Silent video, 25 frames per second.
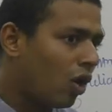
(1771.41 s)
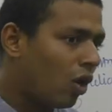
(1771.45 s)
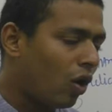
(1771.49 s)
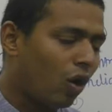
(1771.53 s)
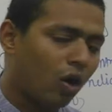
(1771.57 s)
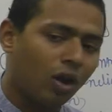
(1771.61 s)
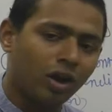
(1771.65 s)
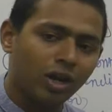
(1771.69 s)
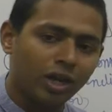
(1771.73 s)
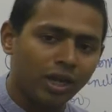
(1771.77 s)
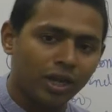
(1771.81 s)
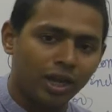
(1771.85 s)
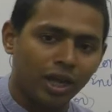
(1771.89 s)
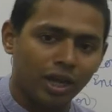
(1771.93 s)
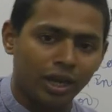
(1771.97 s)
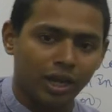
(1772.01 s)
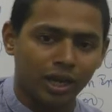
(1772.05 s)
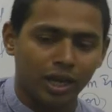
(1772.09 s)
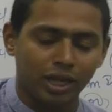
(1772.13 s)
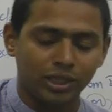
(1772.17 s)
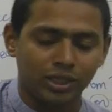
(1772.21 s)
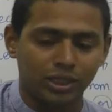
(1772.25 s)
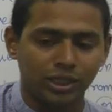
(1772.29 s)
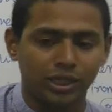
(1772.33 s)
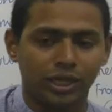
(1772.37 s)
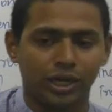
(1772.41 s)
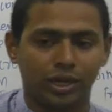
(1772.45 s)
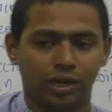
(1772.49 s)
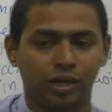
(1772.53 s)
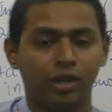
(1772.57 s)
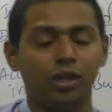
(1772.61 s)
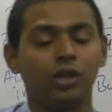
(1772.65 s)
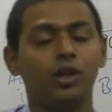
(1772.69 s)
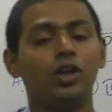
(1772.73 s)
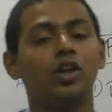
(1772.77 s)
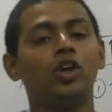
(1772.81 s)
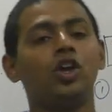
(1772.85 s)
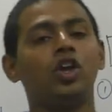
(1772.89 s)
Ordinary resident.
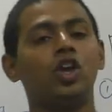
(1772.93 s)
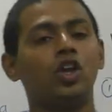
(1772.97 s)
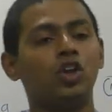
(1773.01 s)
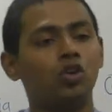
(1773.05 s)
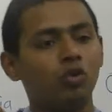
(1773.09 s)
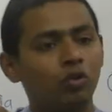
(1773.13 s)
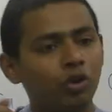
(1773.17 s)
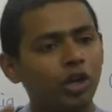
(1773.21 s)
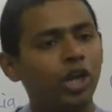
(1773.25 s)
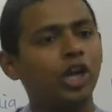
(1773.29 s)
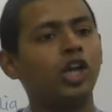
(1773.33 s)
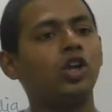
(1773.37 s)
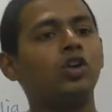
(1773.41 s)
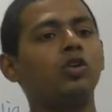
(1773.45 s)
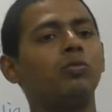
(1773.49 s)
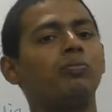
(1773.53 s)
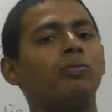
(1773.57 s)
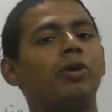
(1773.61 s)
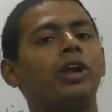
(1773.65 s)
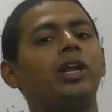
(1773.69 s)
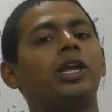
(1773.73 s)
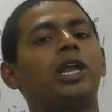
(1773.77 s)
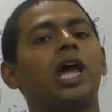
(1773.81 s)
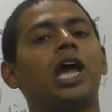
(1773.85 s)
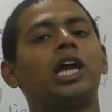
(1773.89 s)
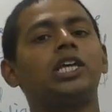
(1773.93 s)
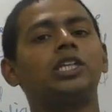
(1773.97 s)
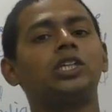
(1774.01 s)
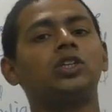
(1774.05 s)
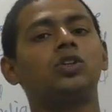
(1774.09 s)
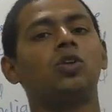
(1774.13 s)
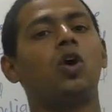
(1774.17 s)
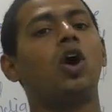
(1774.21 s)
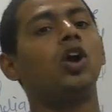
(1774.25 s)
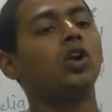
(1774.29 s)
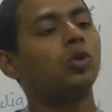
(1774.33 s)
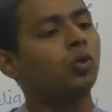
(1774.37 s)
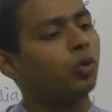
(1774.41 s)
You need to pay tax
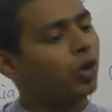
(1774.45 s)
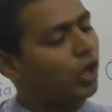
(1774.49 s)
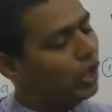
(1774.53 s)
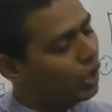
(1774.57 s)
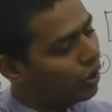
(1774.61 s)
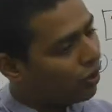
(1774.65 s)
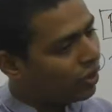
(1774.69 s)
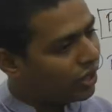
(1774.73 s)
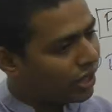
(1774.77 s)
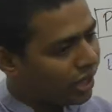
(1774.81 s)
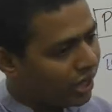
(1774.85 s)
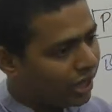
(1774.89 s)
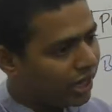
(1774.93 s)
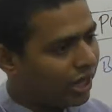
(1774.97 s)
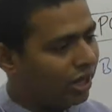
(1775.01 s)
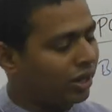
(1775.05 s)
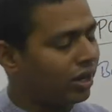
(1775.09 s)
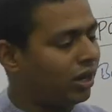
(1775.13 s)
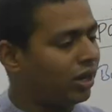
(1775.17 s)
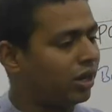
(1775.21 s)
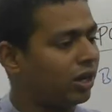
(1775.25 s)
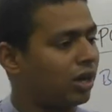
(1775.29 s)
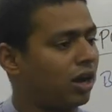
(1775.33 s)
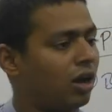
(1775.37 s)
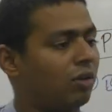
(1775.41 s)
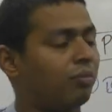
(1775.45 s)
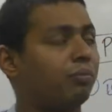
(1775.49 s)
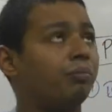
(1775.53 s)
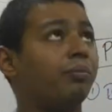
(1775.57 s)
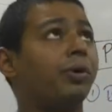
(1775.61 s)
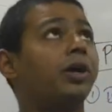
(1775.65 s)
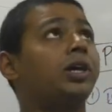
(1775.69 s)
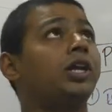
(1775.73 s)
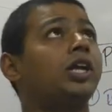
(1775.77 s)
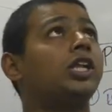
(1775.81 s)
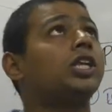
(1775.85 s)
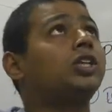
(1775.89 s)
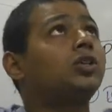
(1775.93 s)
not only on Indian income
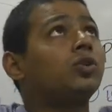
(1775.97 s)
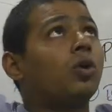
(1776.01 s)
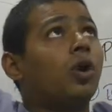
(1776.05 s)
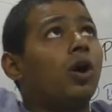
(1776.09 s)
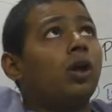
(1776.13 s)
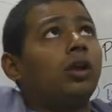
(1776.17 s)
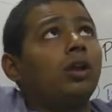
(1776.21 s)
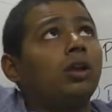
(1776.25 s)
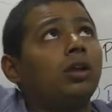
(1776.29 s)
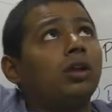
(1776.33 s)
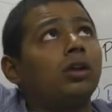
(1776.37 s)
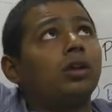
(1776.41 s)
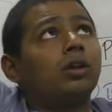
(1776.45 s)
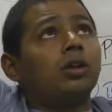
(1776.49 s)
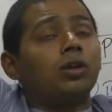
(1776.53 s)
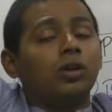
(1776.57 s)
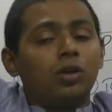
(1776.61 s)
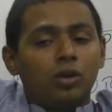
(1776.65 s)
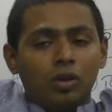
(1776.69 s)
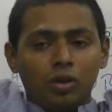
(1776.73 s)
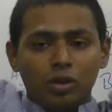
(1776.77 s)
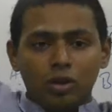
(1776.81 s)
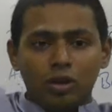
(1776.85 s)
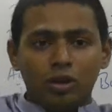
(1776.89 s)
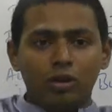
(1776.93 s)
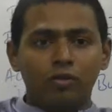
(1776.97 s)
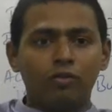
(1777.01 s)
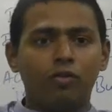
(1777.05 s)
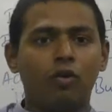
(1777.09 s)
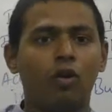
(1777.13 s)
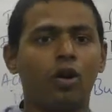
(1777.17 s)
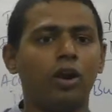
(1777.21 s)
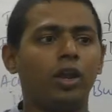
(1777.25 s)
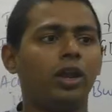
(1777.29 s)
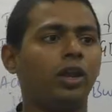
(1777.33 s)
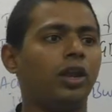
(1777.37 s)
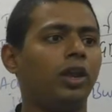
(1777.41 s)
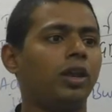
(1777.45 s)
but also on
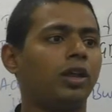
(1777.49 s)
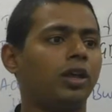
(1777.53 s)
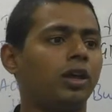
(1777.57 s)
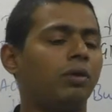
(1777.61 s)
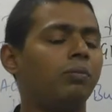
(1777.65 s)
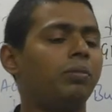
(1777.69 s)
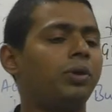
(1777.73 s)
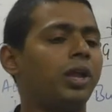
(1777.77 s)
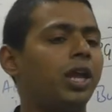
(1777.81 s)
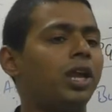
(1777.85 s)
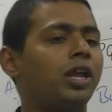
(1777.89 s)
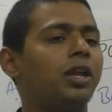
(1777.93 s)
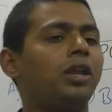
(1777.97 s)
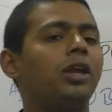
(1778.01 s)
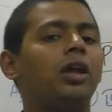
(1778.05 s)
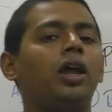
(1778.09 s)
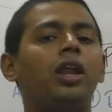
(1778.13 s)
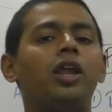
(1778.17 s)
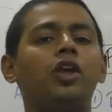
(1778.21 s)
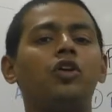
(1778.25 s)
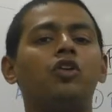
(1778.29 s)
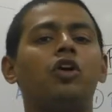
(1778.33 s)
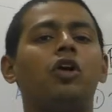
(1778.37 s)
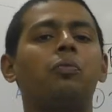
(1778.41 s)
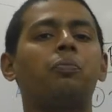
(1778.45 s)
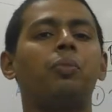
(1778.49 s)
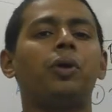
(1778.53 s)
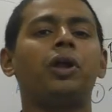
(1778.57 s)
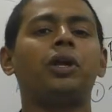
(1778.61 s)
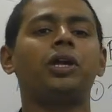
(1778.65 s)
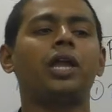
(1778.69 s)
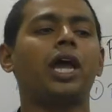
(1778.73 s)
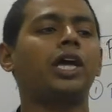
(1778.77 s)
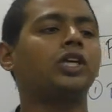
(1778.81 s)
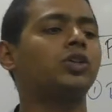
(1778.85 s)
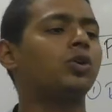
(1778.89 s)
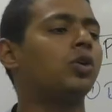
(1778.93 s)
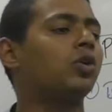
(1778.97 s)
foreign income. Technically, you are paying
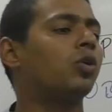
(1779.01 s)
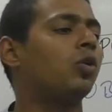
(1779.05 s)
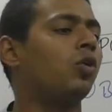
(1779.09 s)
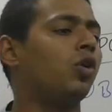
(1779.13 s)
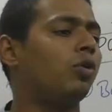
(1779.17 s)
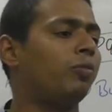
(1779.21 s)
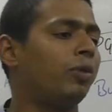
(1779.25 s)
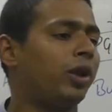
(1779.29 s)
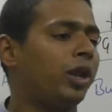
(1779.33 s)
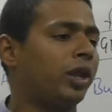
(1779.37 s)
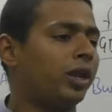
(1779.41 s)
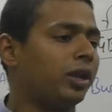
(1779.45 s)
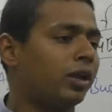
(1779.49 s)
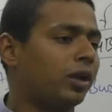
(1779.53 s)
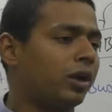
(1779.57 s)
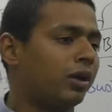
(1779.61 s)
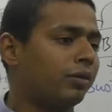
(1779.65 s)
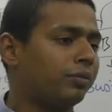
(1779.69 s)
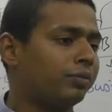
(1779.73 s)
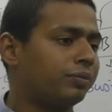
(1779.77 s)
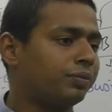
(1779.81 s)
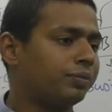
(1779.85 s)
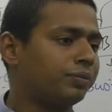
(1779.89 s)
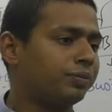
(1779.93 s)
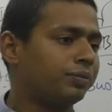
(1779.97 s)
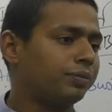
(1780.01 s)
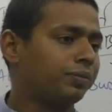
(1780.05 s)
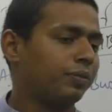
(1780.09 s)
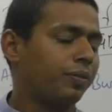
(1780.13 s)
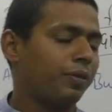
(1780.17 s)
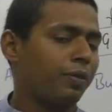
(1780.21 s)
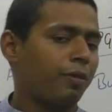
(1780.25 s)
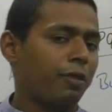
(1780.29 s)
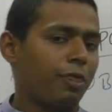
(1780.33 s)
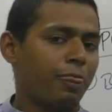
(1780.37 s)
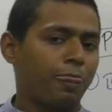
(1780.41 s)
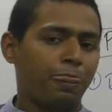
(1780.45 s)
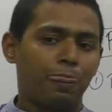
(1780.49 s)
tax on global income.
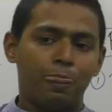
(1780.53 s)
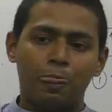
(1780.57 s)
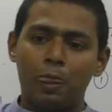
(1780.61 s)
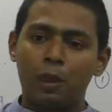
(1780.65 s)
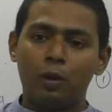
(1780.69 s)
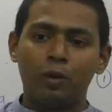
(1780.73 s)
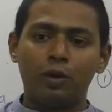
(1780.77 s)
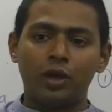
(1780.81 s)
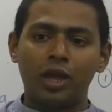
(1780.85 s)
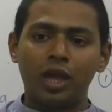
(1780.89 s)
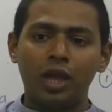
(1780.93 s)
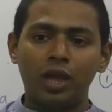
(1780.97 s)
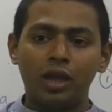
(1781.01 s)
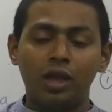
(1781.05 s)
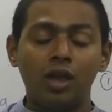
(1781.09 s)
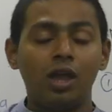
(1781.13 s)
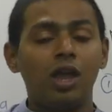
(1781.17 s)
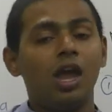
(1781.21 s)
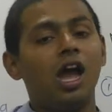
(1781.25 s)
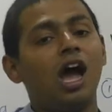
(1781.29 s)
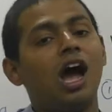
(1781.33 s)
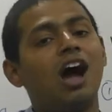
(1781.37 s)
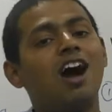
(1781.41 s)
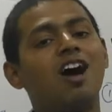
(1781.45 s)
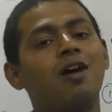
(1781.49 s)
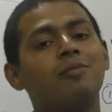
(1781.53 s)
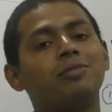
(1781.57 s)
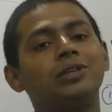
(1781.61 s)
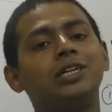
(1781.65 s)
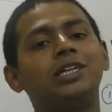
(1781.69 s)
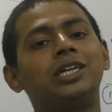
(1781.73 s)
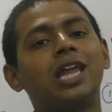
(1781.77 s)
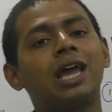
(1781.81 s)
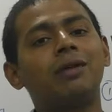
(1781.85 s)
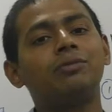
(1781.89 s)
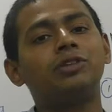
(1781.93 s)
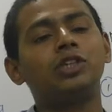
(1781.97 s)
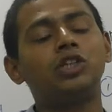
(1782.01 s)
Okay. How
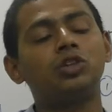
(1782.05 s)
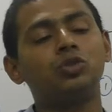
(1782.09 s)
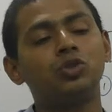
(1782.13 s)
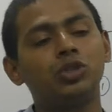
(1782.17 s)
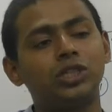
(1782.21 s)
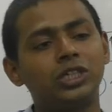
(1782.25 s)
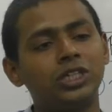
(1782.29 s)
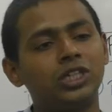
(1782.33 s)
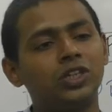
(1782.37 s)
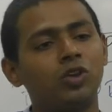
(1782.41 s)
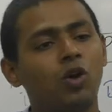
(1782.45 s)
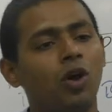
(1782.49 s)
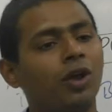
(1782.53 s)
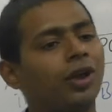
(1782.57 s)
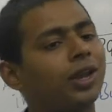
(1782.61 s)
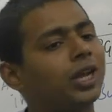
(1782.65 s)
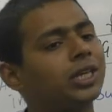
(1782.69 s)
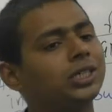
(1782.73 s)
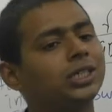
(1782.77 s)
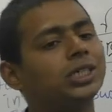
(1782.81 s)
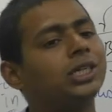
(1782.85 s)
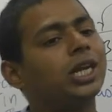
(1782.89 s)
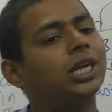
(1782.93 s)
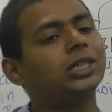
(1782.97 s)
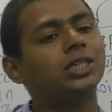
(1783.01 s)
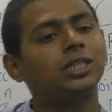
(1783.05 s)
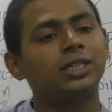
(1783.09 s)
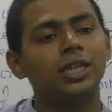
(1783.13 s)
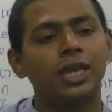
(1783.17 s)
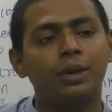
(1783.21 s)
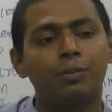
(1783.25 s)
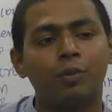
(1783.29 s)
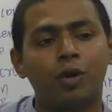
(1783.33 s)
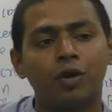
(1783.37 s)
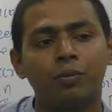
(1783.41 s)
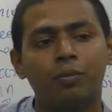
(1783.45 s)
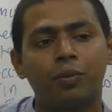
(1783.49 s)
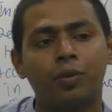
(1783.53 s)
many times you see non-resident's
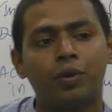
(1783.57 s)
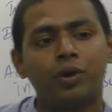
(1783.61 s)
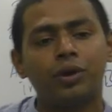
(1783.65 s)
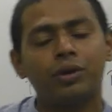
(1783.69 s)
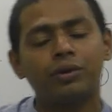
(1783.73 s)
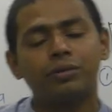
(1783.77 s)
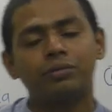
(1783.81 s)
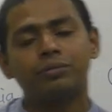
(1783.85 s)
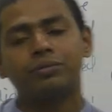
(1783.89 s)
name on board?